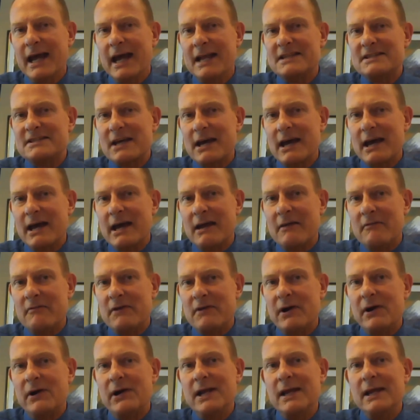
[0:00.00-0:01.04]
it's a
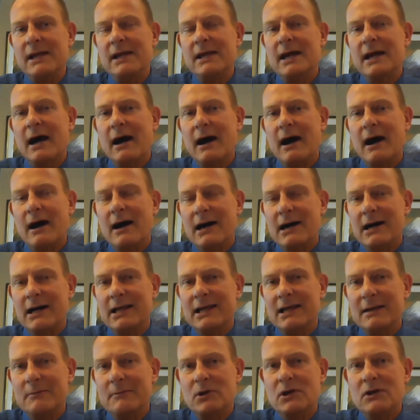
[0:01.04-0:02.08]
very
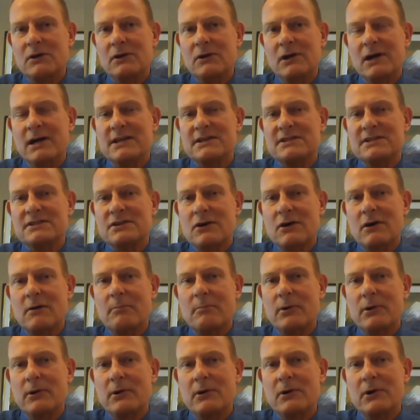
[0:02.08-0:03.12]
highly mineralized
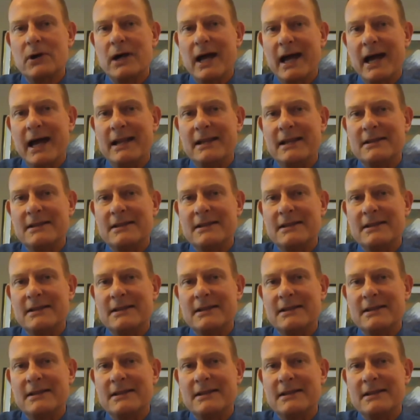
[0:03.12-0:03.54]
copper